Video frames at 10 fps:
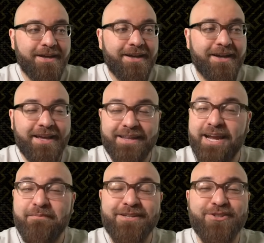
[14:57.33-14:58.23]
Again, like
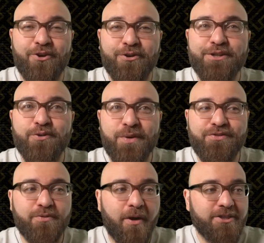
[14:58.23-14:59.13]
I mentioned earlier with
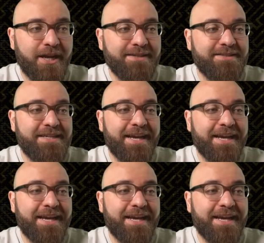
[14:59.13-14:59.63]
Ja'Marr Chase, T.